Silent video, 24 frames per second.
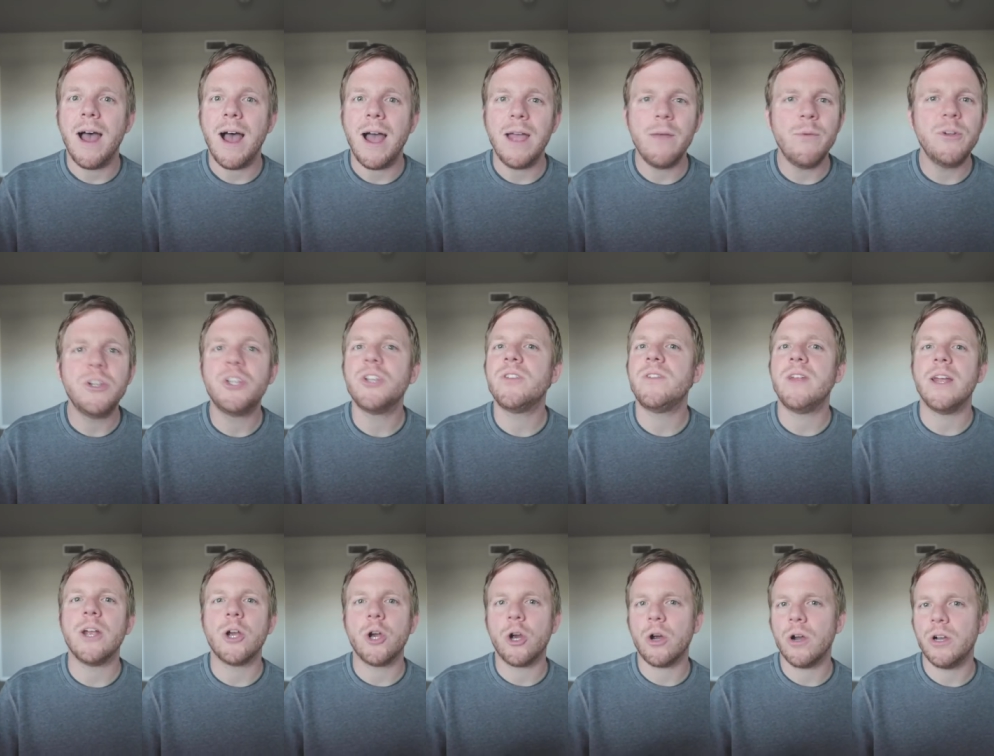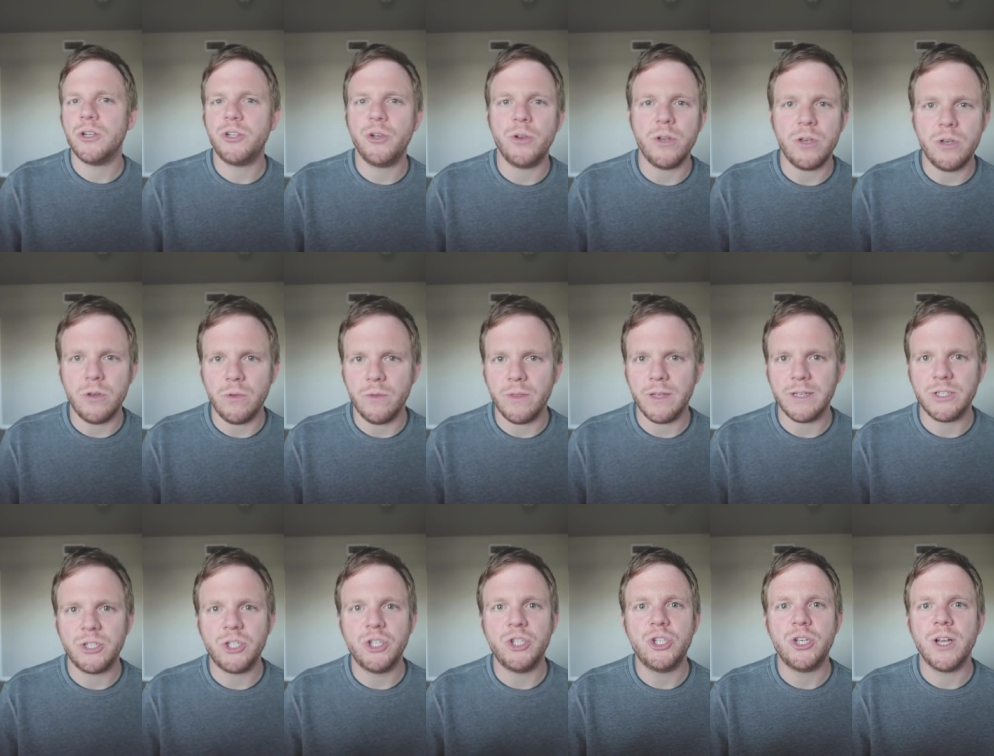I would just encourage you to do
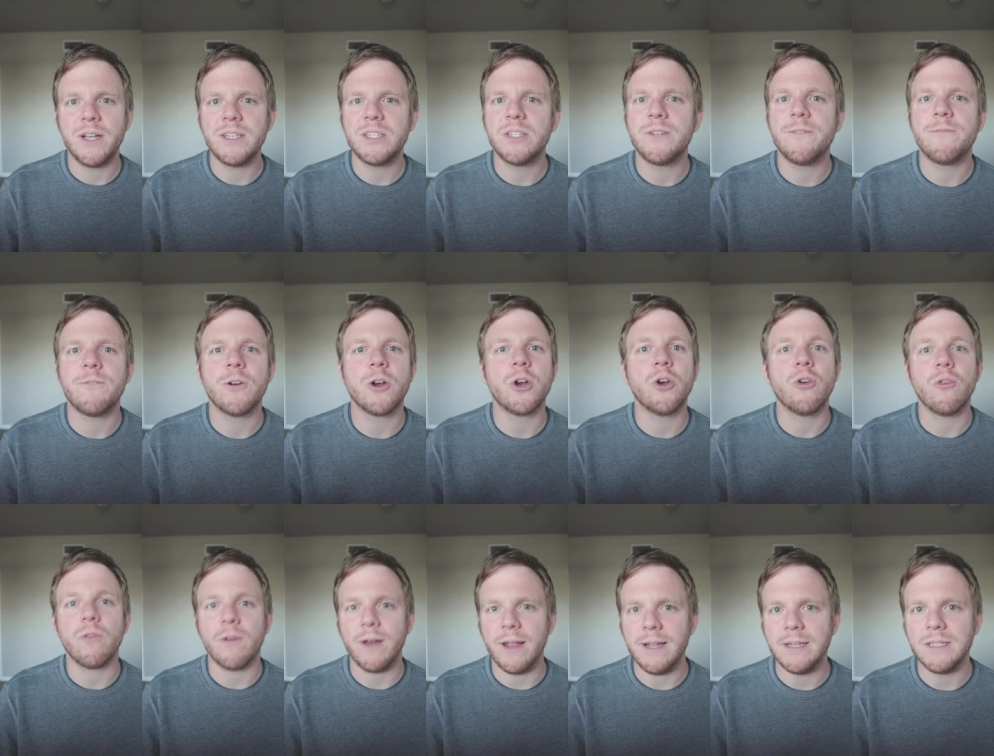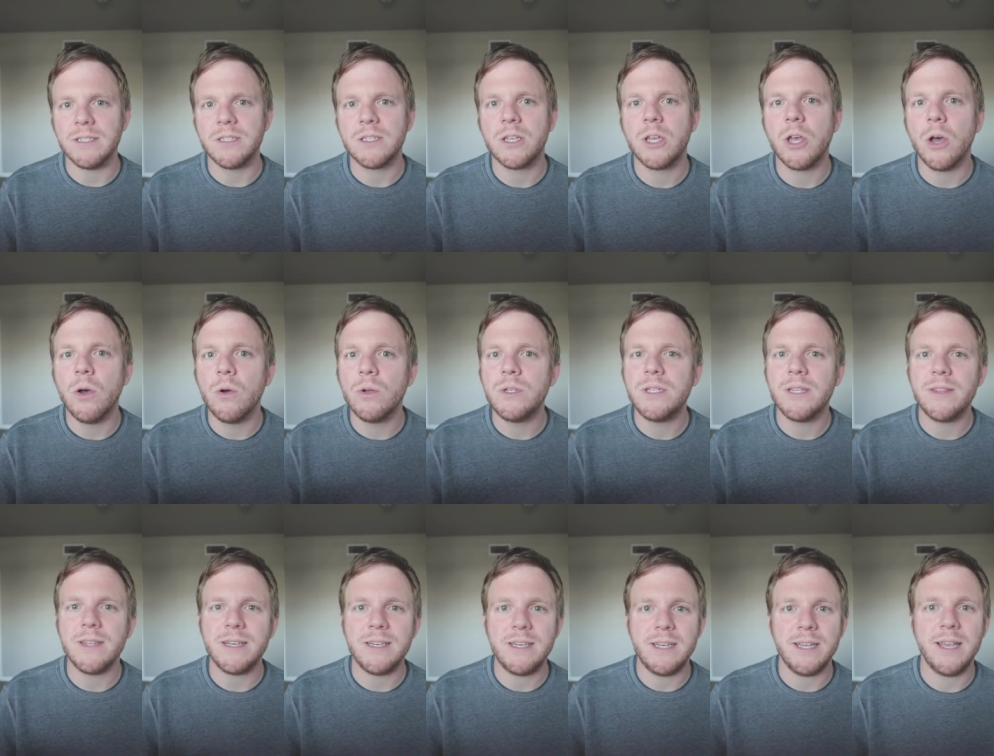this just for grins. Go
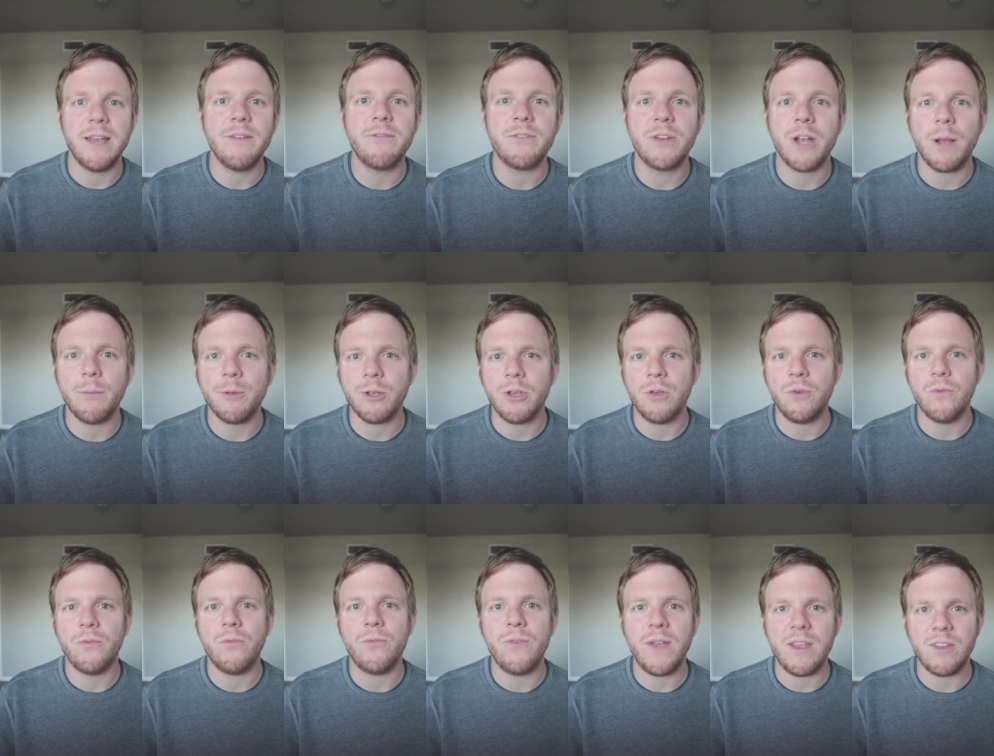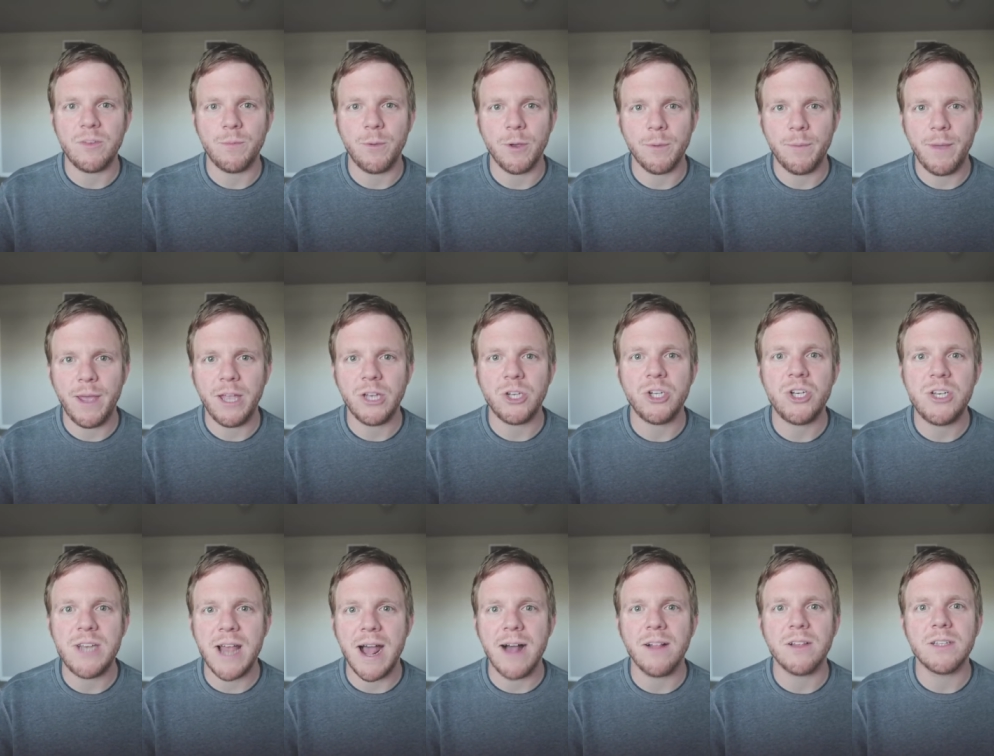to the DFW Facebook
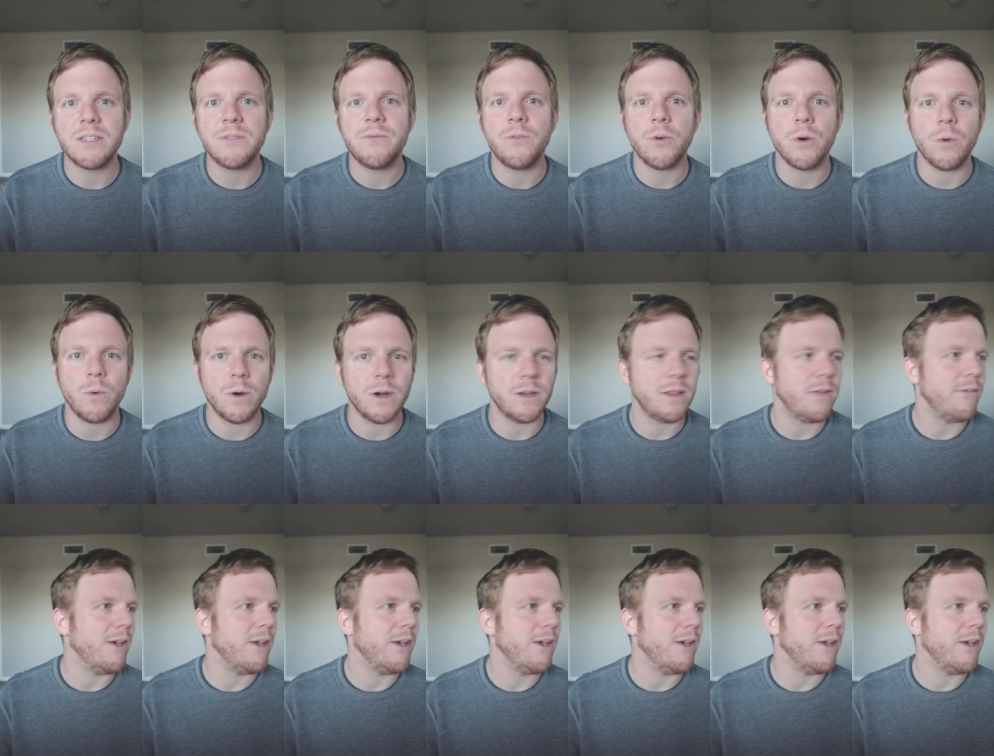page, Dallas Fort Worth.